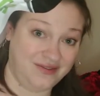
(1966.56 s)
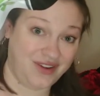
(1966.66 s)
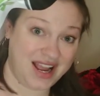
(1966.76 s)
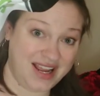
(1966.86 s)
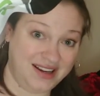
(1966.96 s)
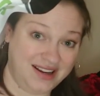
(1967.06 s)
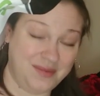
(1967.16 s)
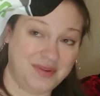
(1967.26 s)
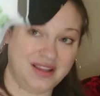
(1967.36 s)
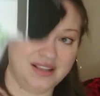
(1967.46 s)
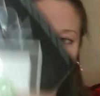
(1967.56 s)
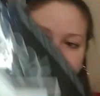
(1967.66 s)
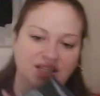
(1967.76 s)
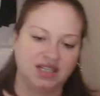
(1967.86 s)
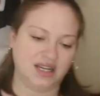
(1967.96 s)
Right? I mean, that's
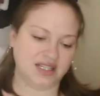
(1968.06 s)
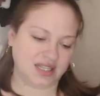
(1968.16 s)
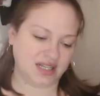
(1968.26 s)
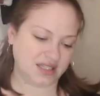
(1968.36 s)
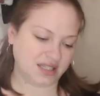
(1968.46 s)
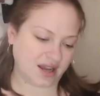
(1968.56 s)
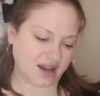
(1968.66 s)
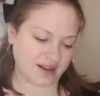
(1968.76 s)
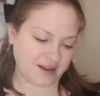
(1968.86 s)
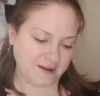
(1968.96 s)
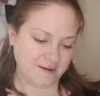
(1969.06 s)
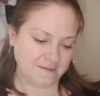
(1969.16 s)
really nice. And it's got...